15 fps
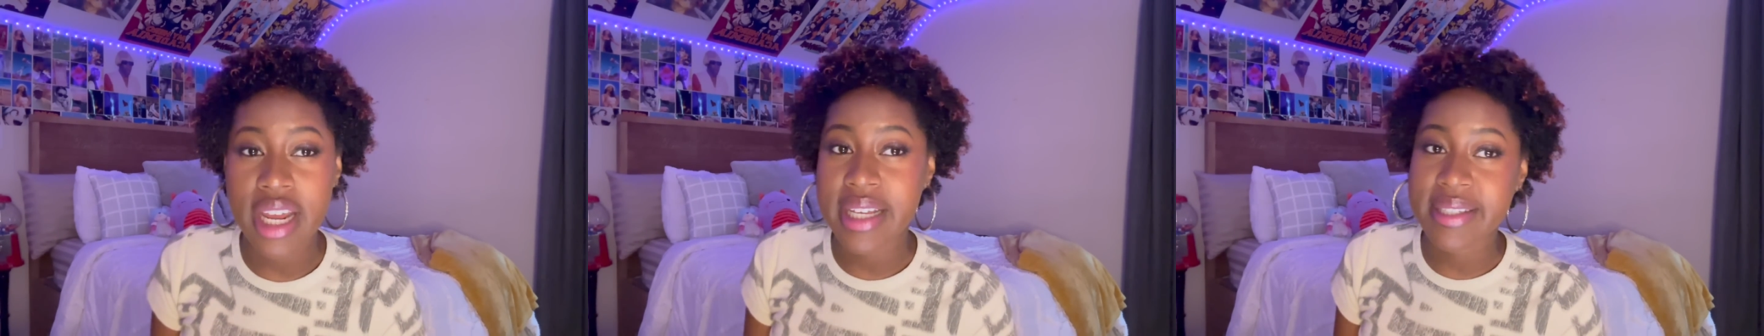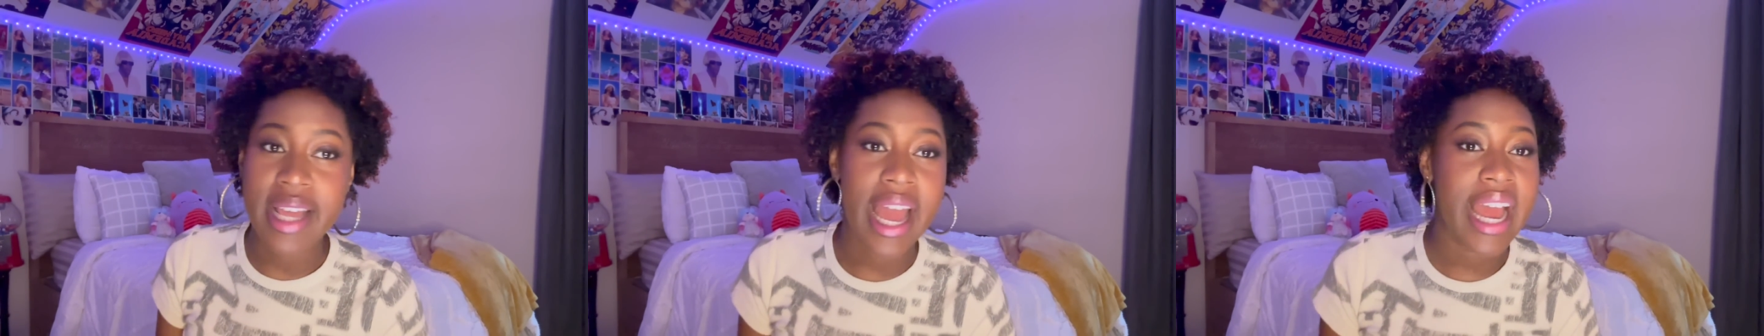
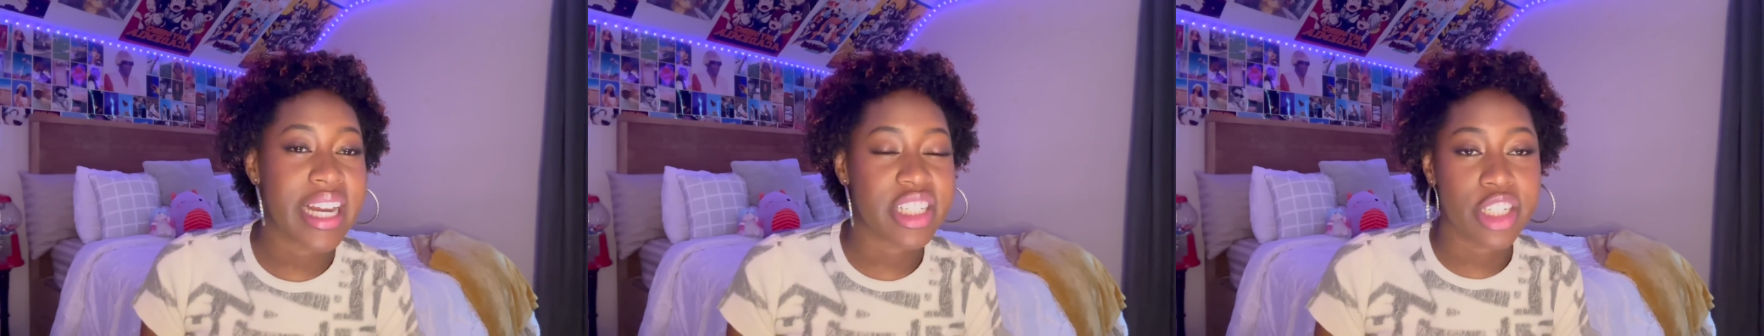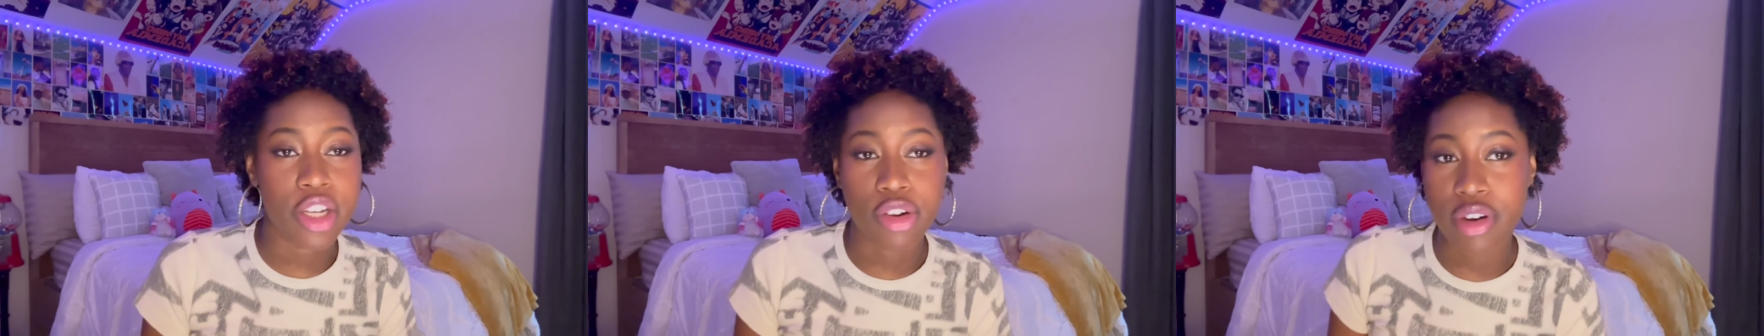He's not
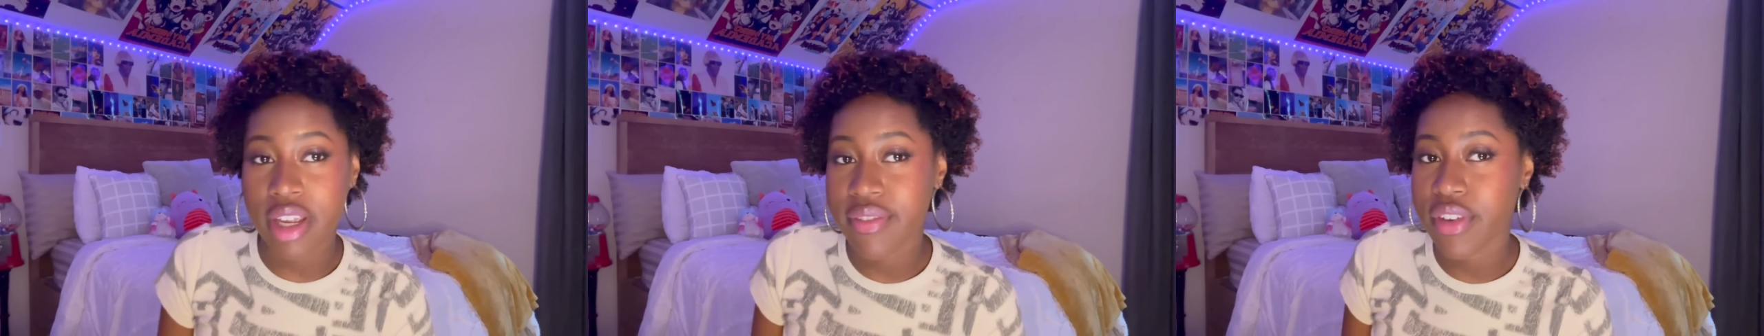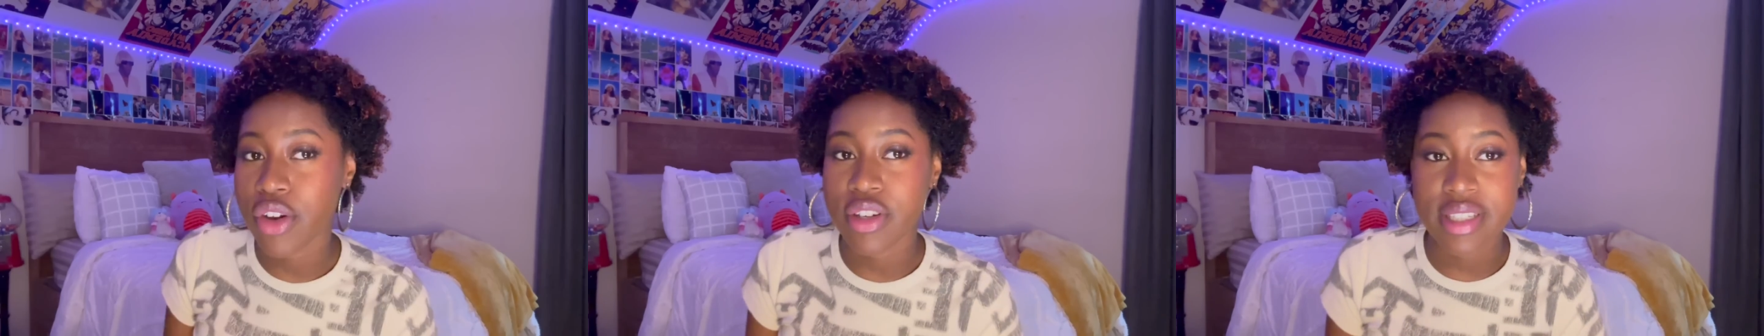actually
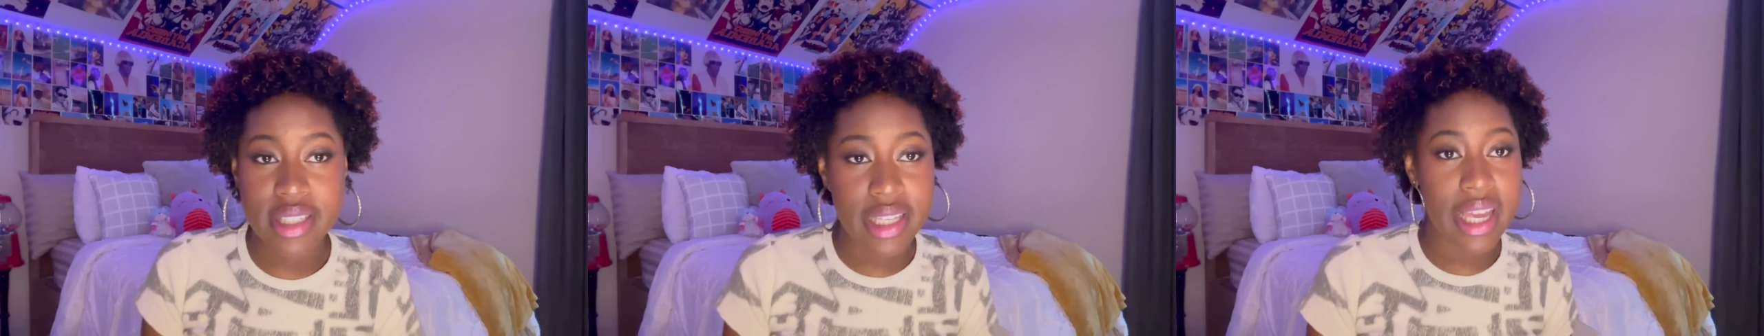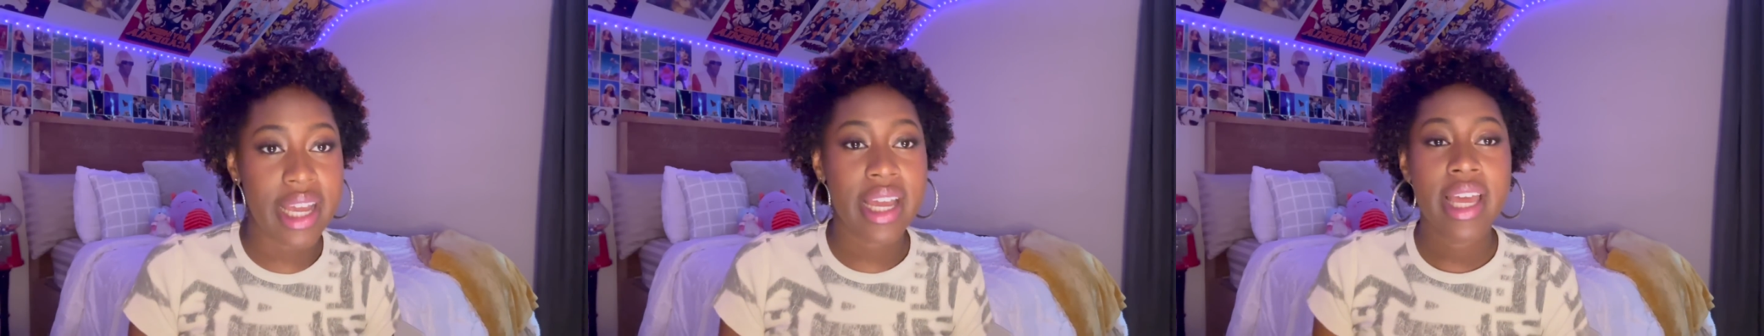grieving or
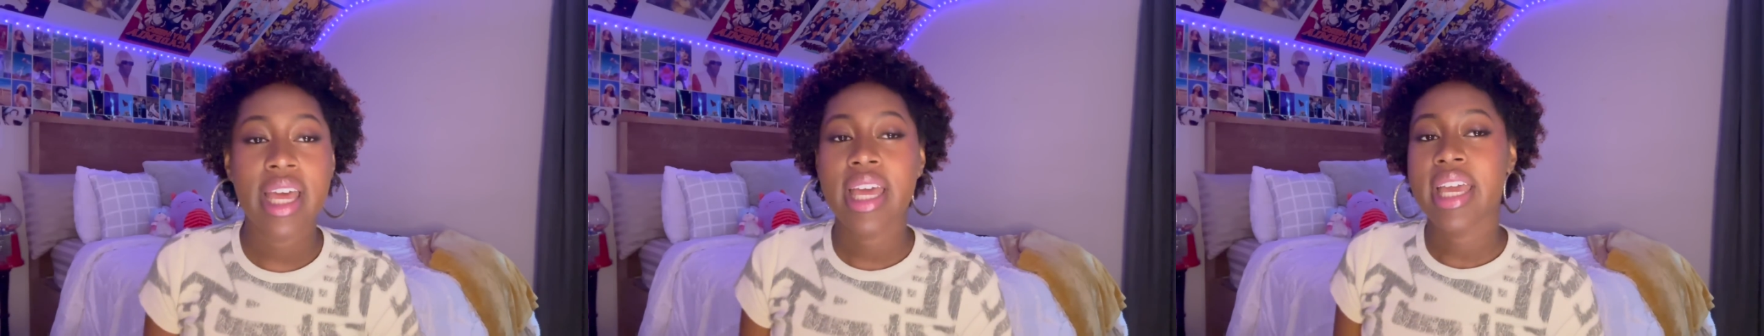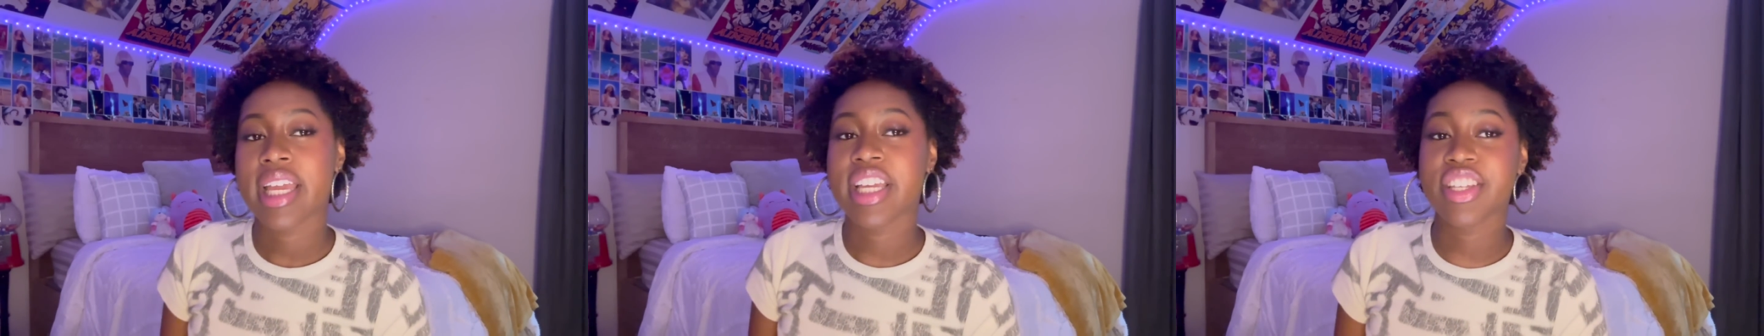sick.
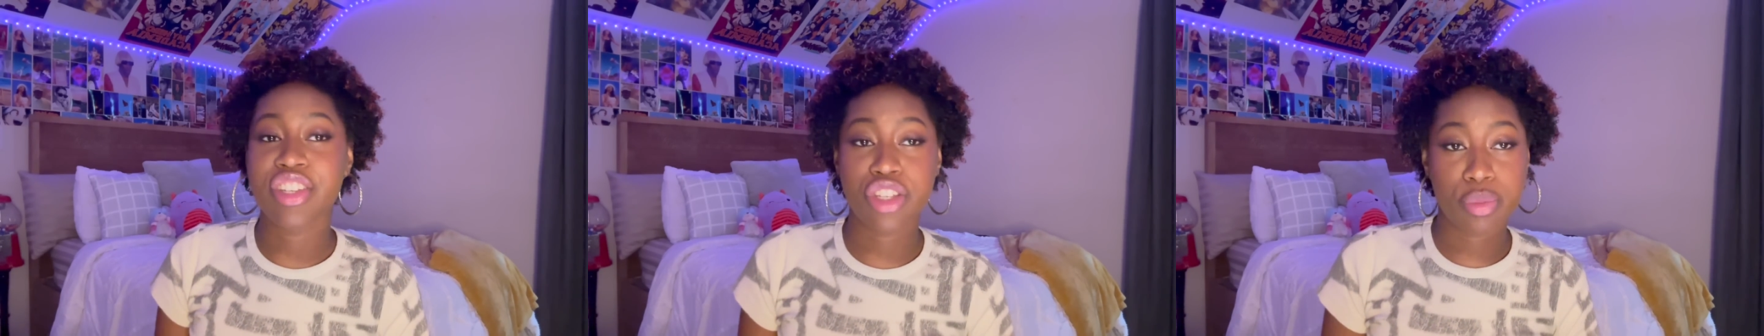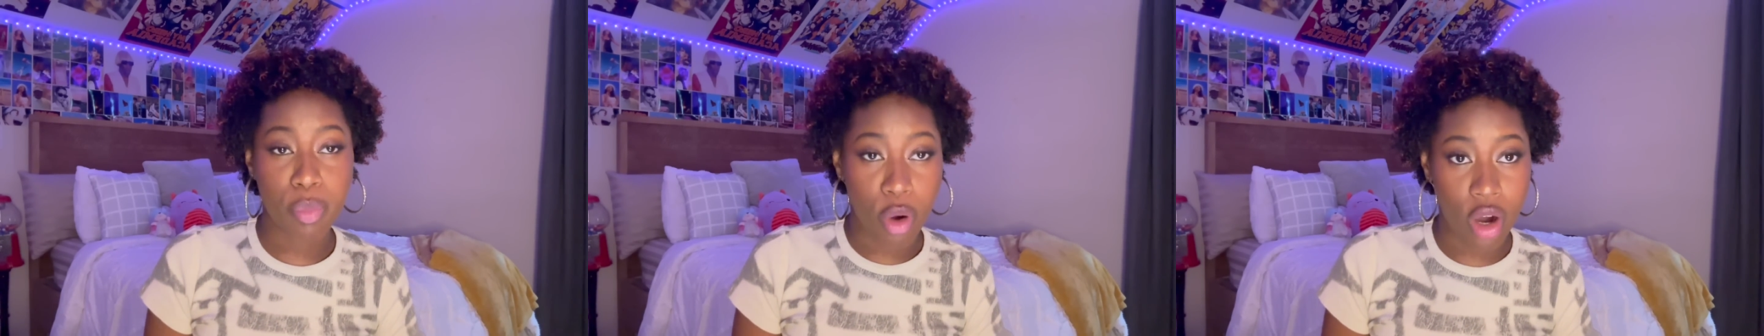He's
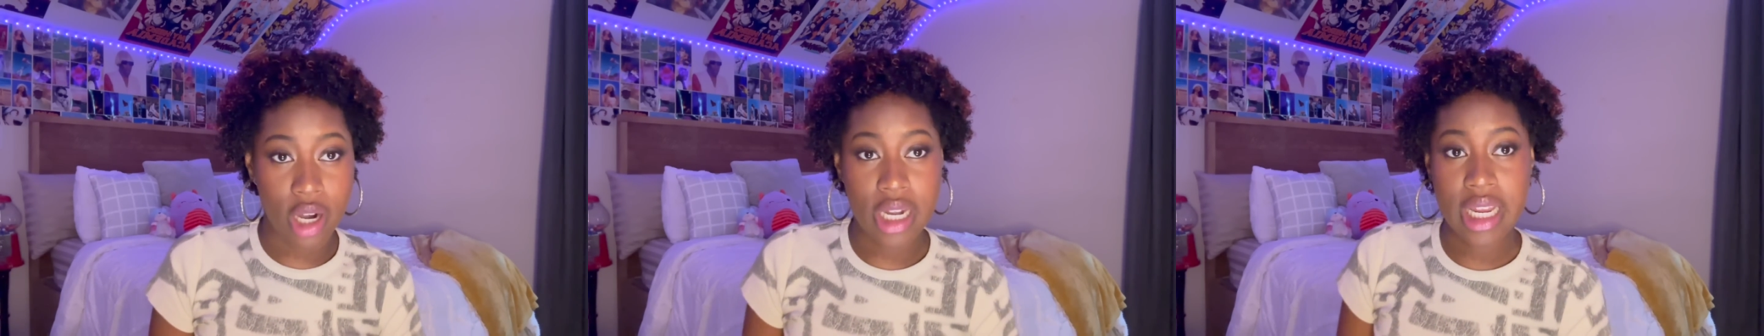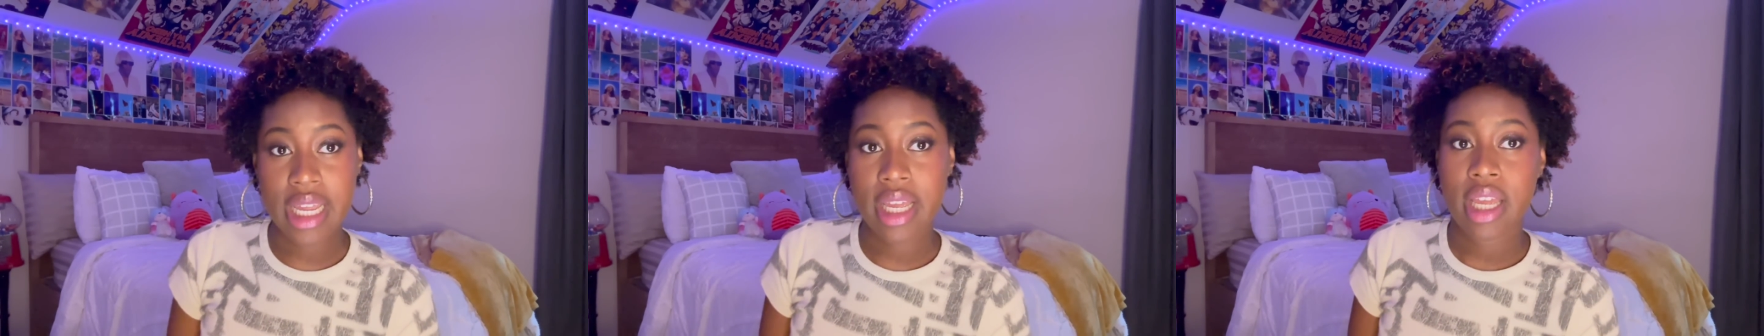just
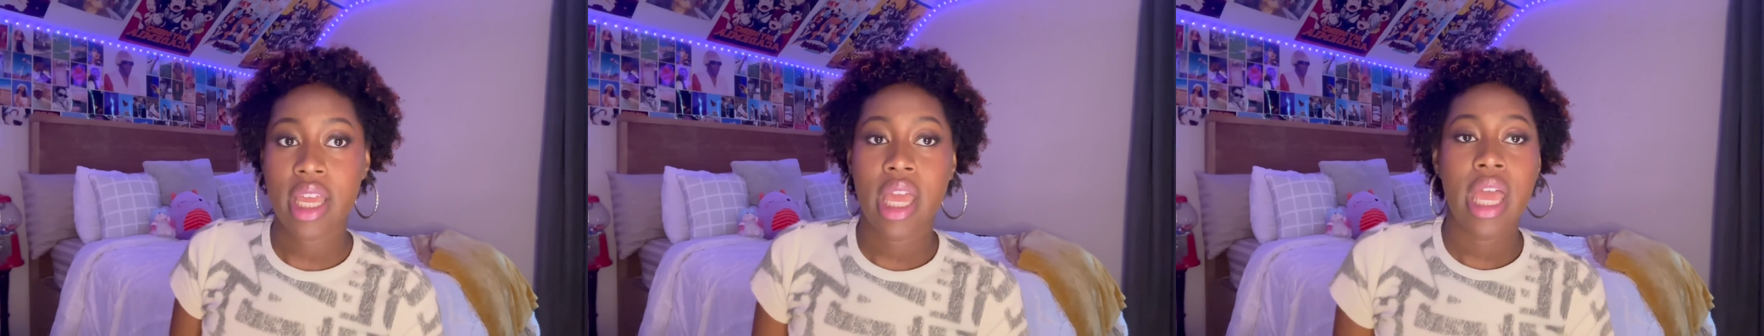partying.